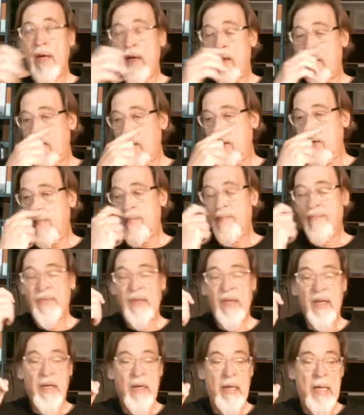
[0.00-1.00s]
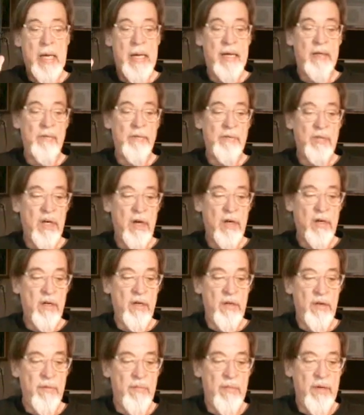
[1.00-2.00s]
So,
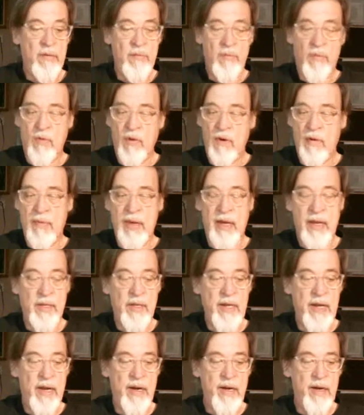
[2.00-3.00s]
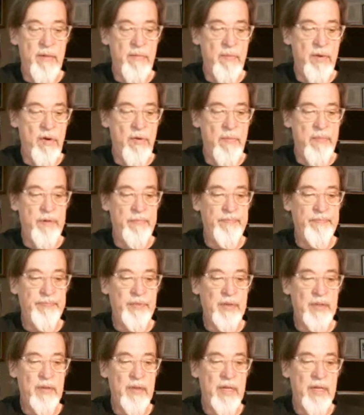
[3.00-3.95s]
theories. Theories have assumptions.